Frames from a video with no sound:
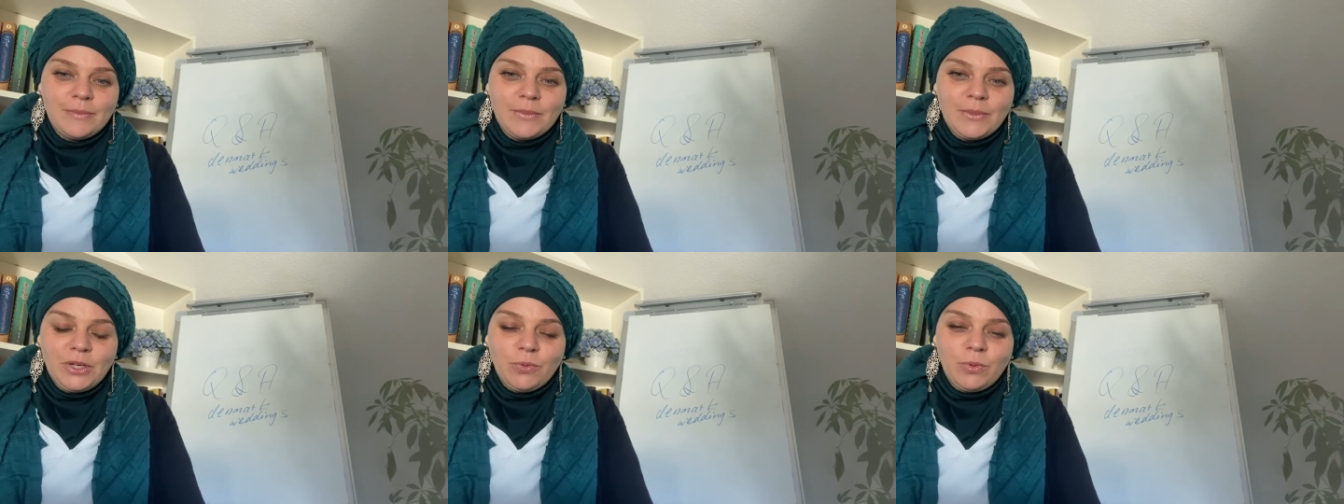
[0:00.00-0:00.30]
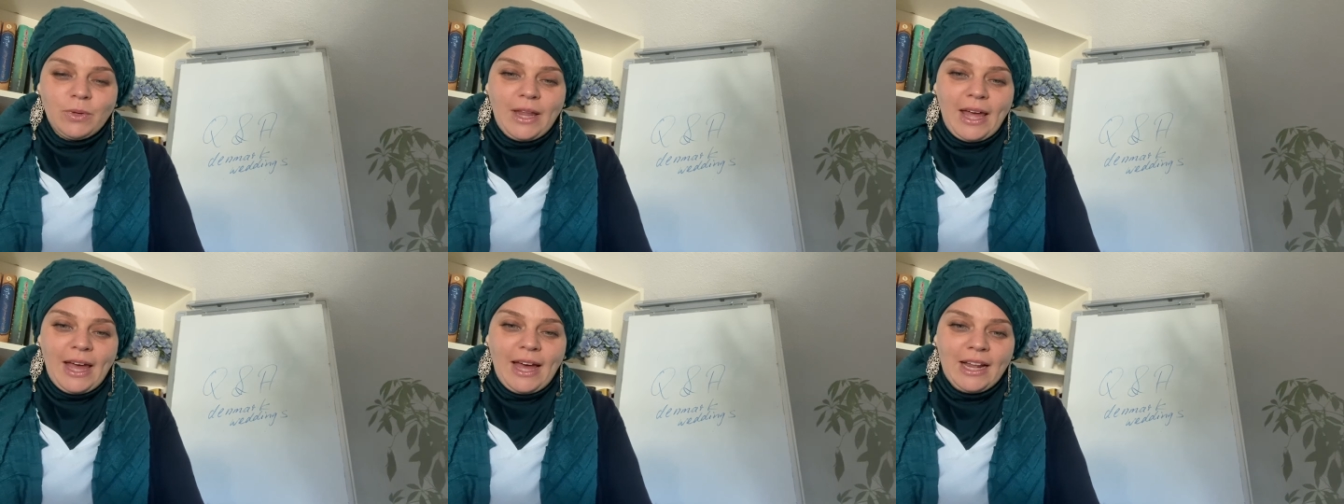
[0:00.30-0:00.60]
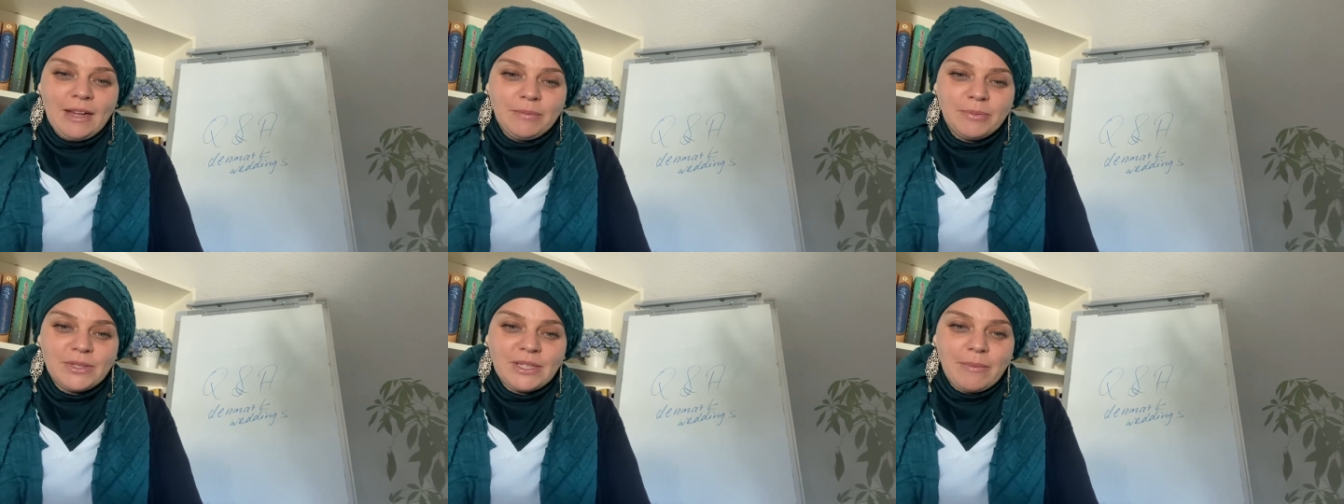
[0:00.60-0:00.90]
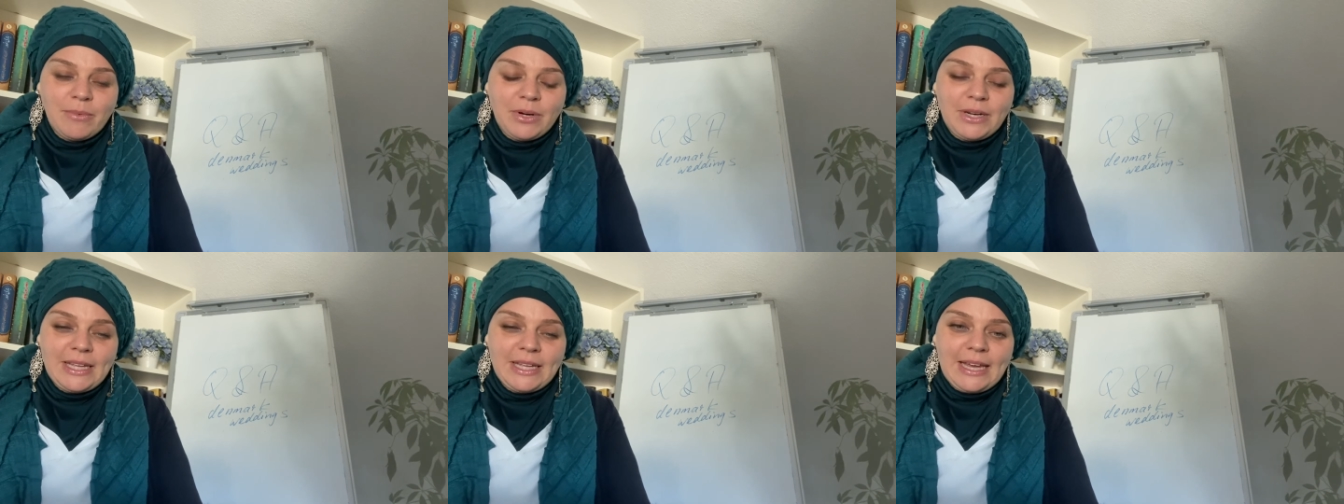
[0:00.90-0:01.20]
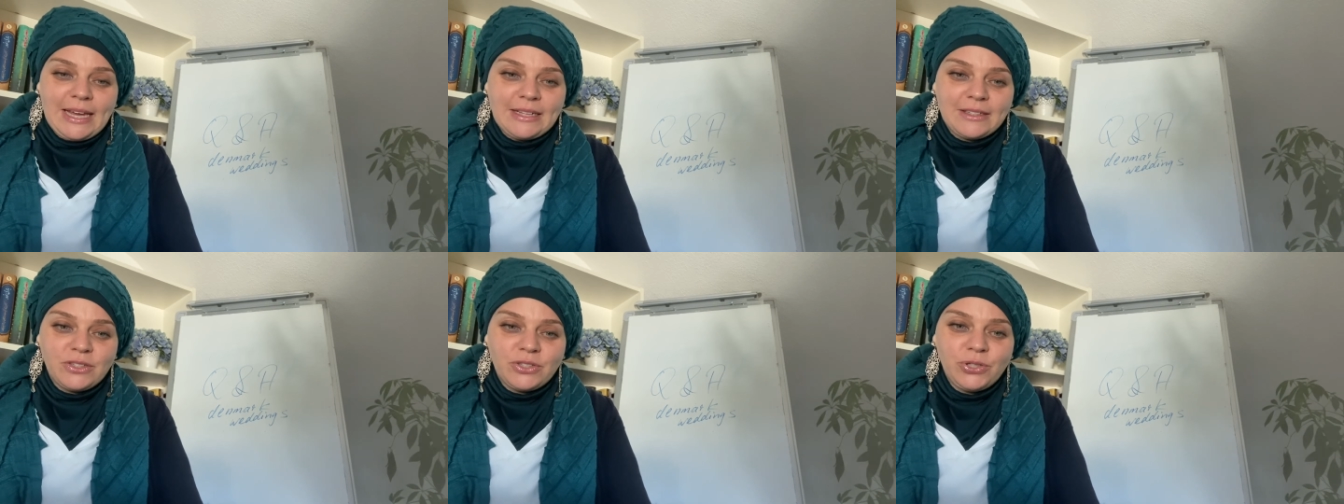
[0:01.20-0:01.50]
it will help somebody
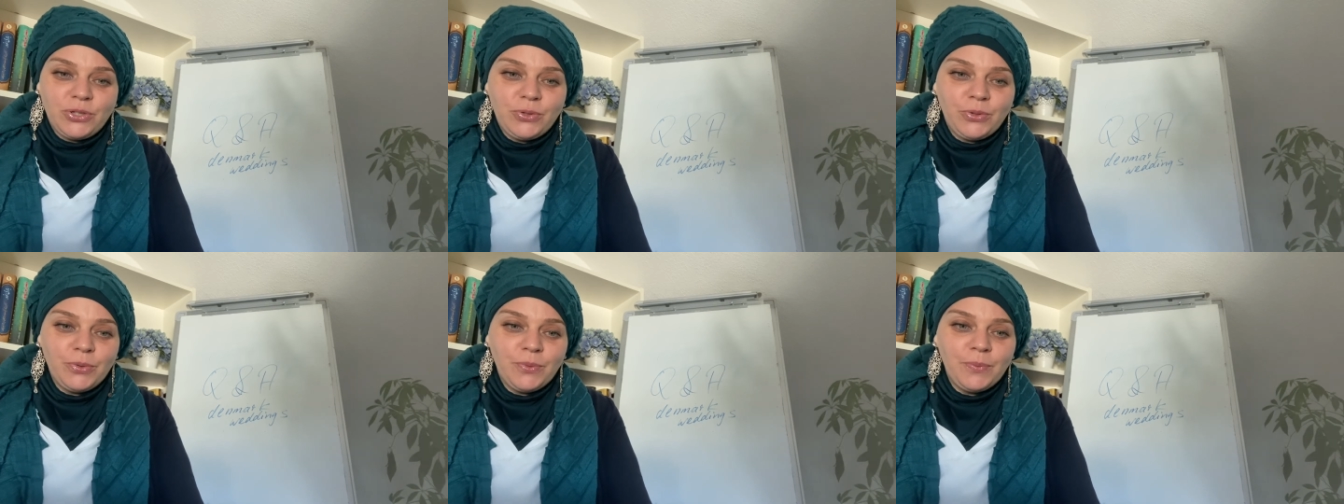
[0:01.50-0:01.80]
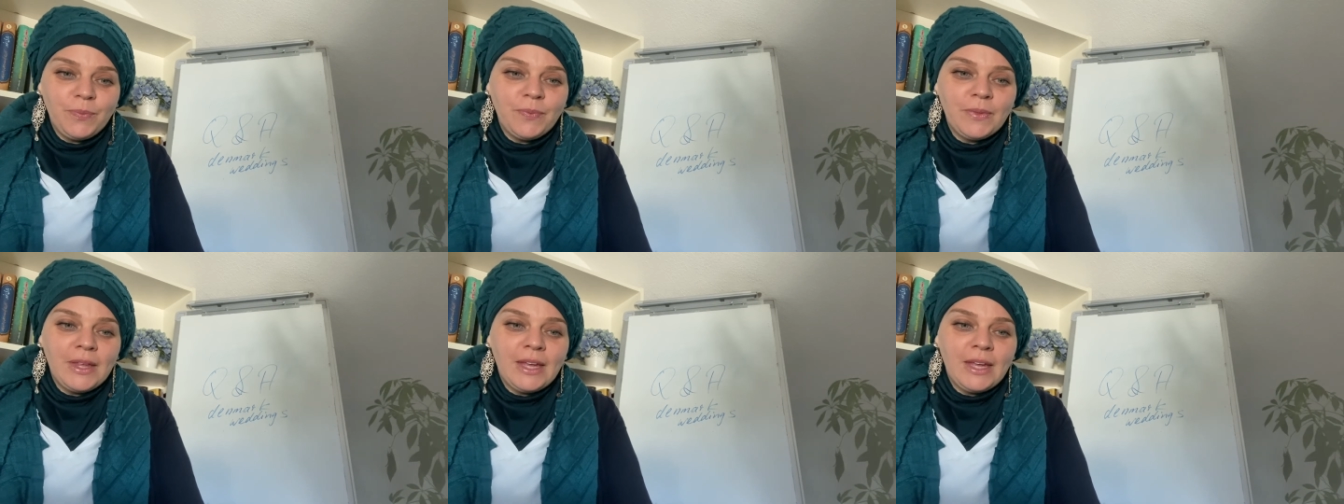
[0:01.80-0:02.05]
else too.